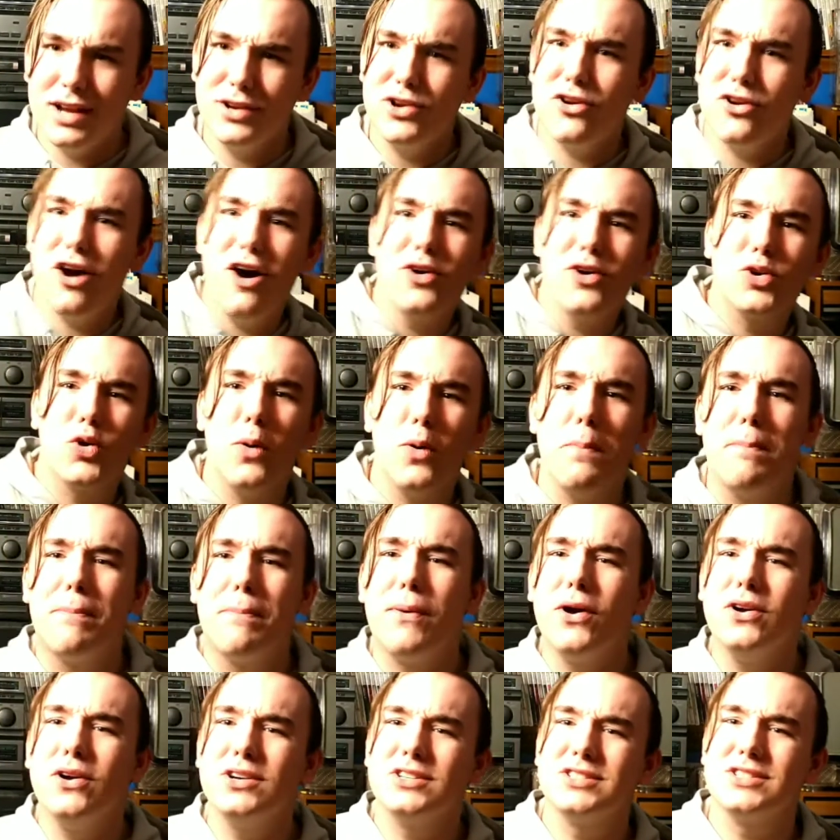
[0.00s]
uncle
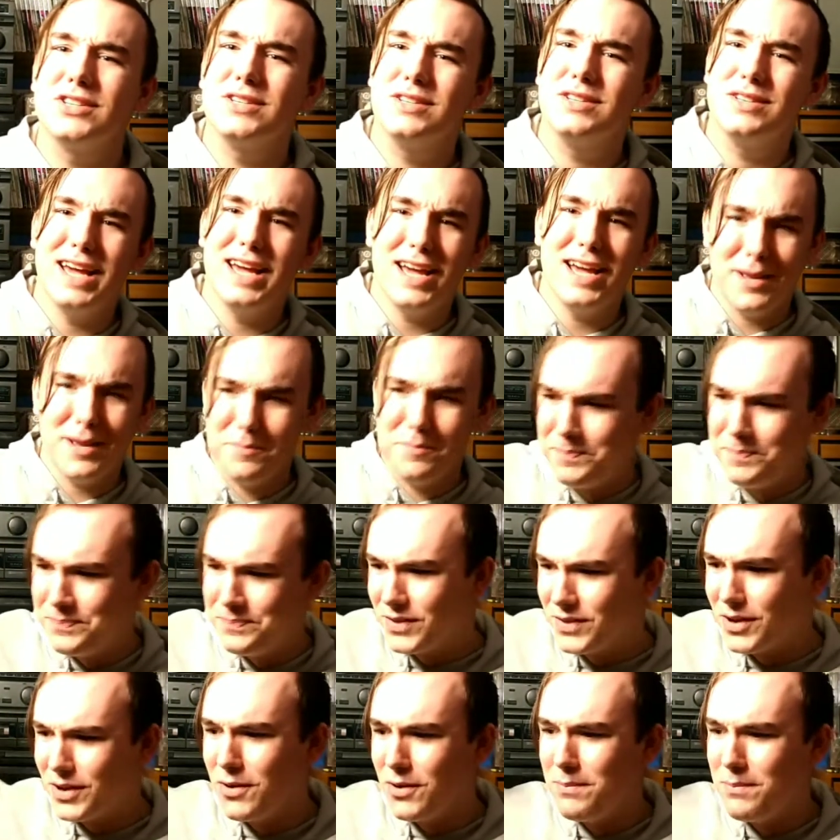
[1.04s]
Burns
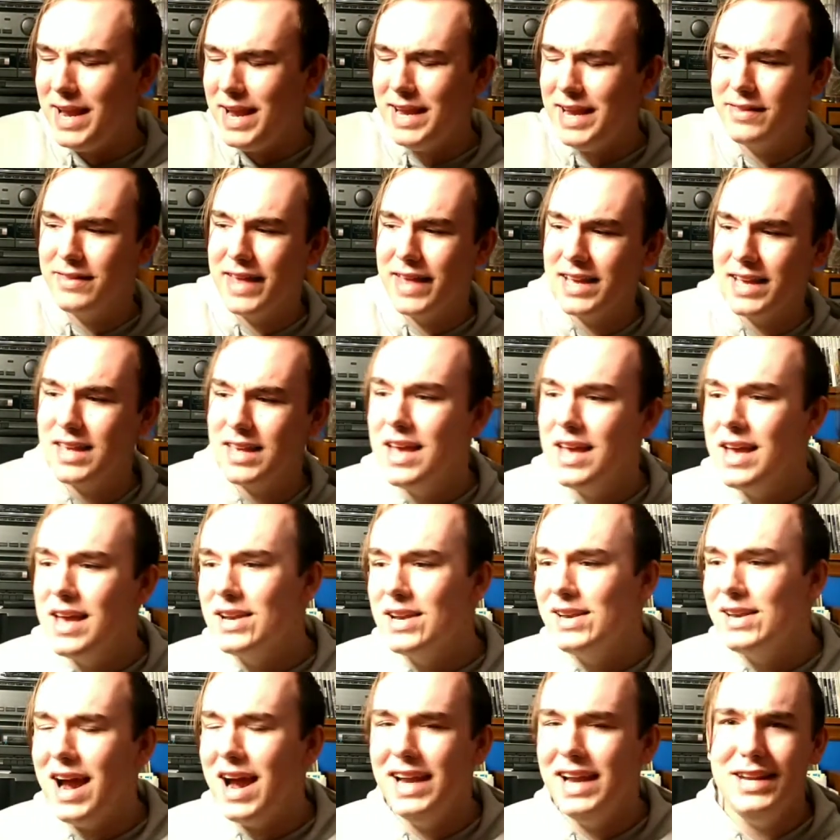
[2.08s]
or made like
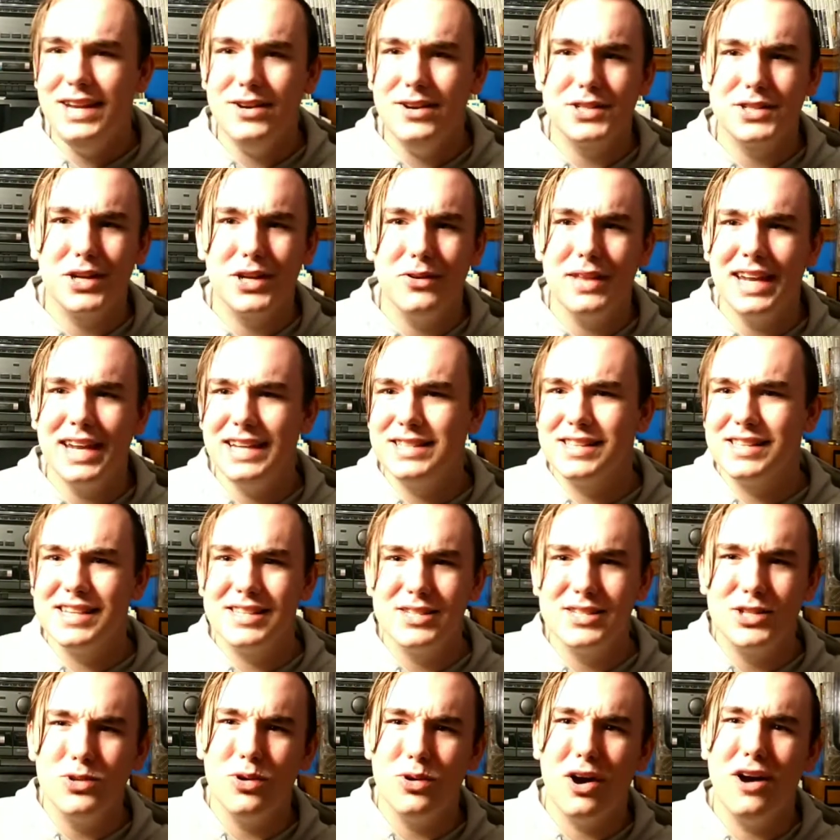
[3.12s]
9 years ago that he's
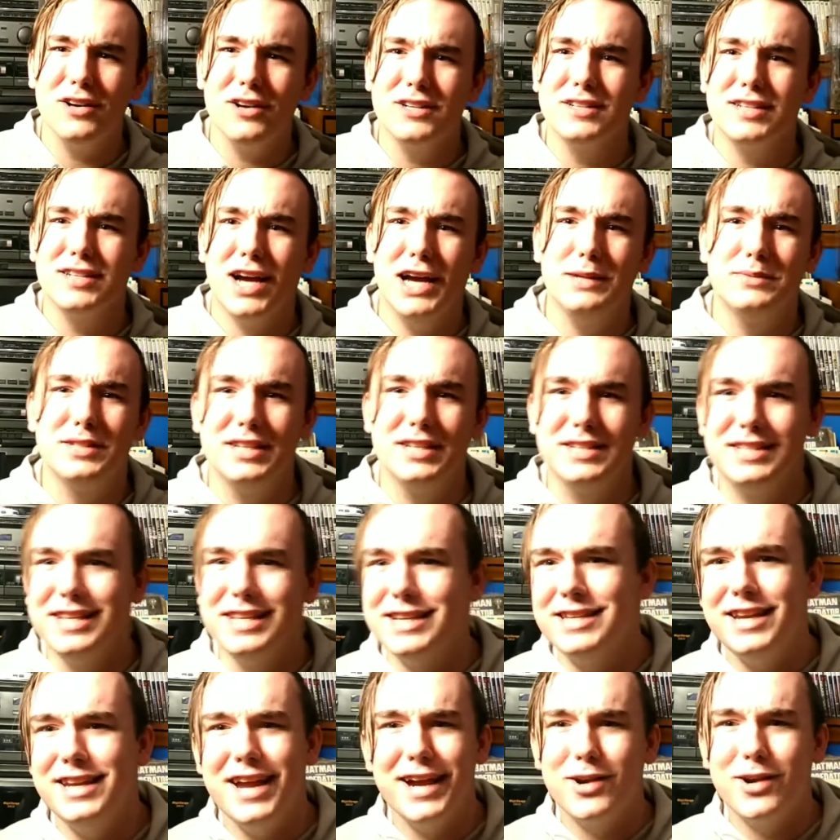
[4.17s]
listened to 100 times in his
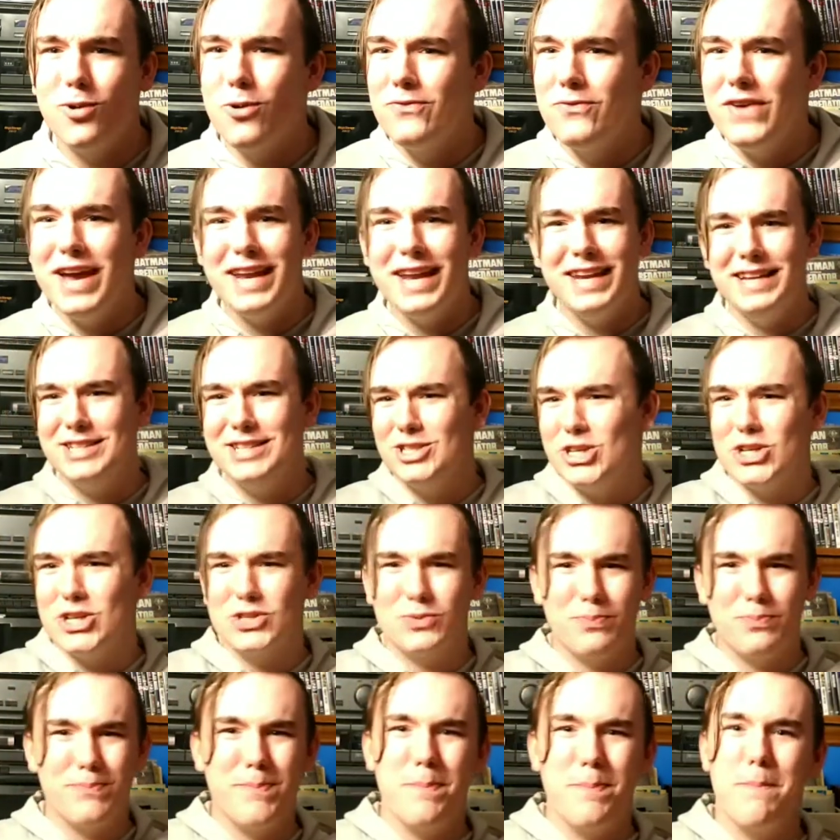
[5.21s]
'69 Corvette, and it's just
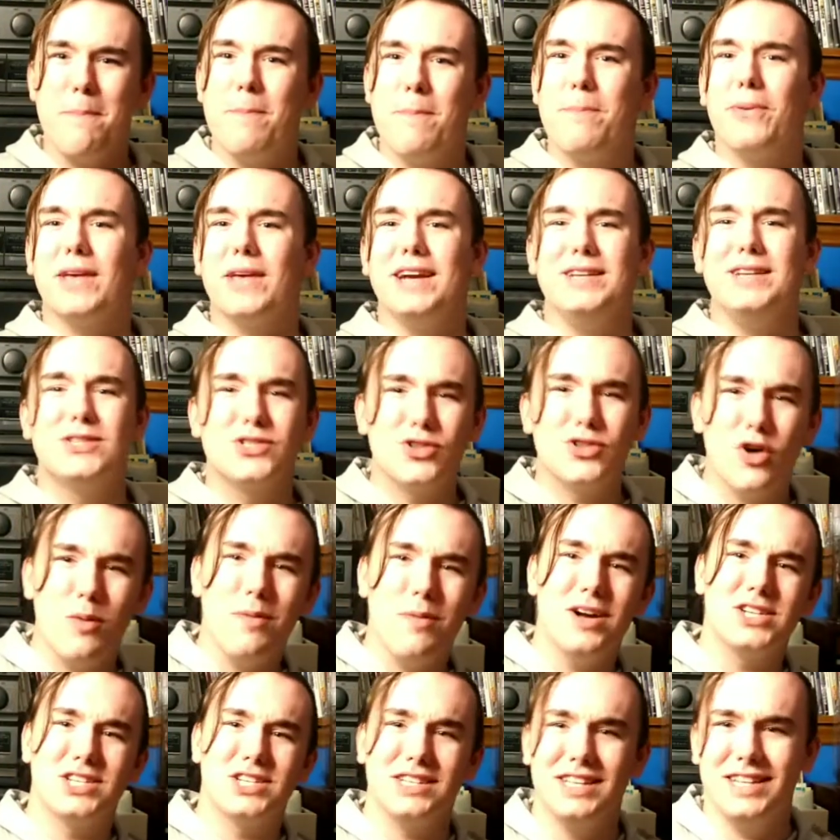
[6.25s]
played so
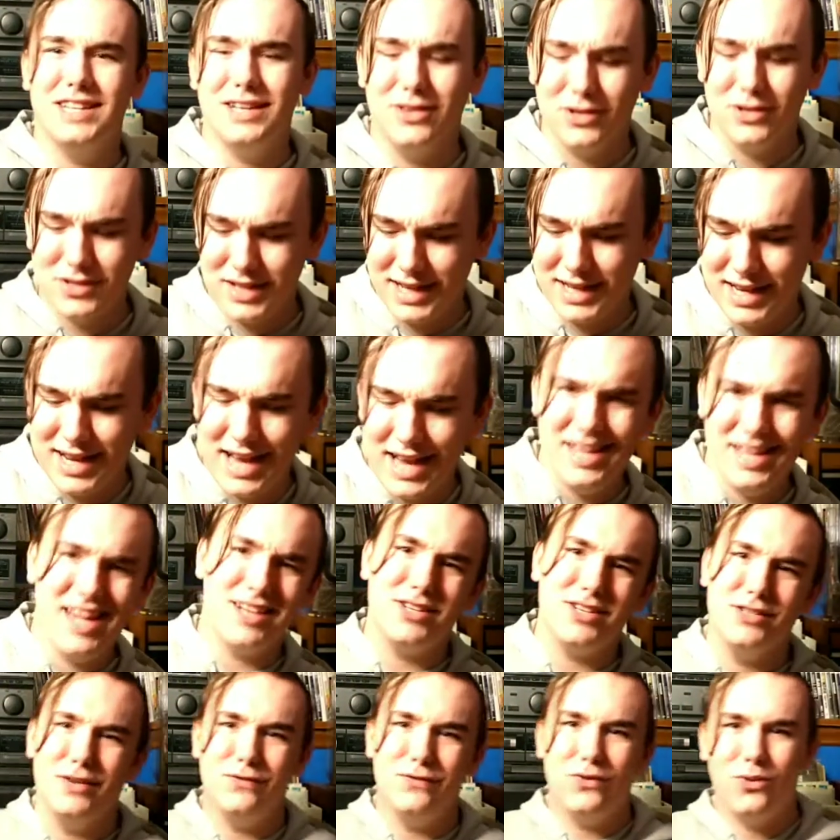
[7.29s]
much, and then it looks like it got
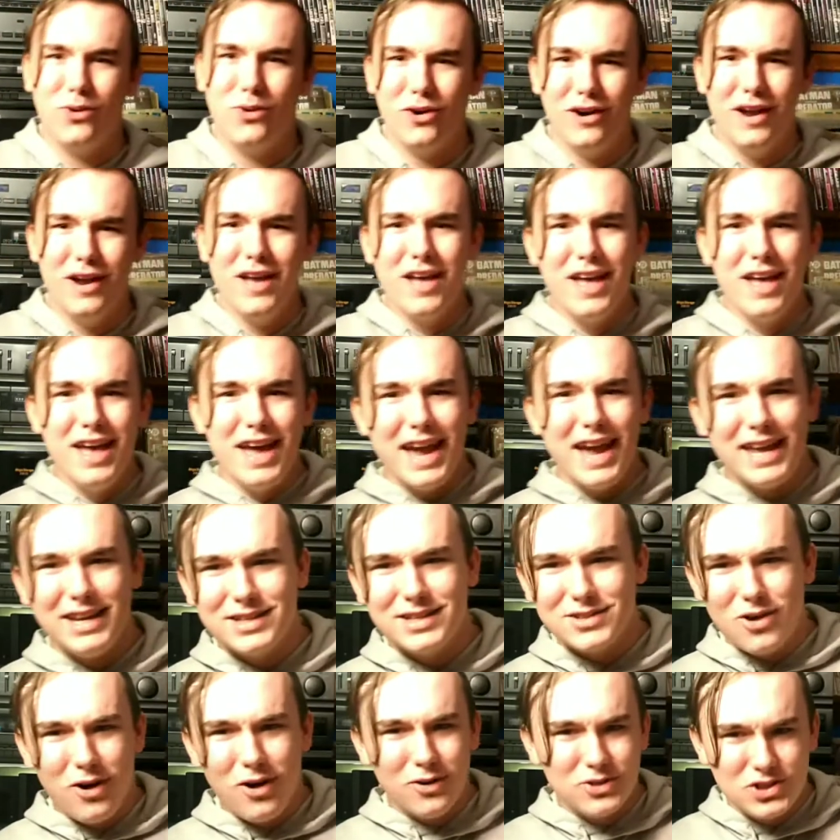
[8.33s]
kicked in the floor and
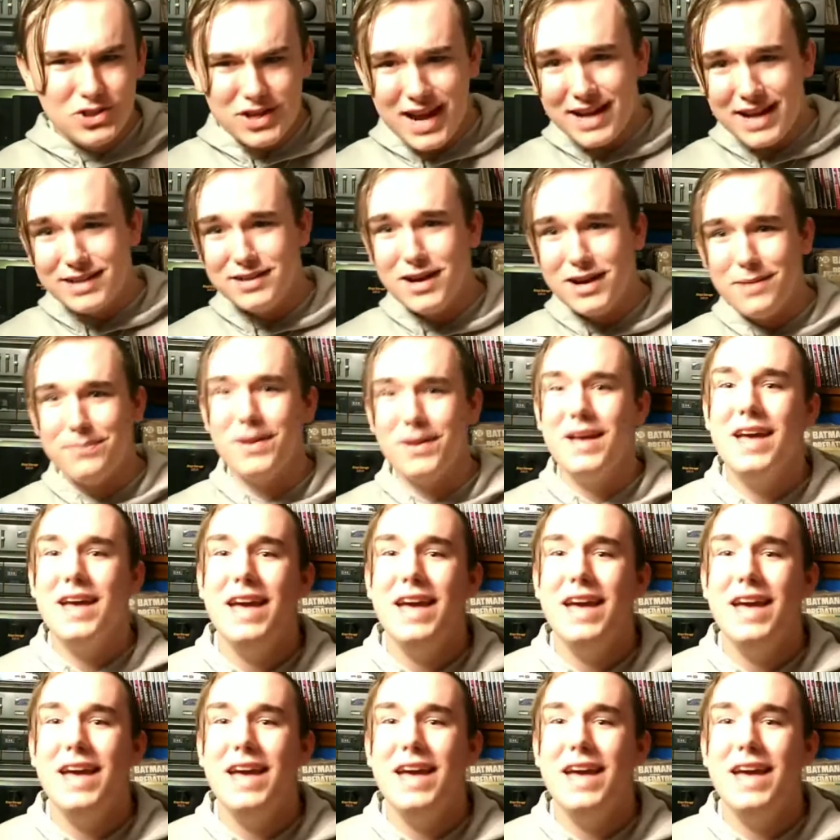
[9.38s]
it's all jacked up,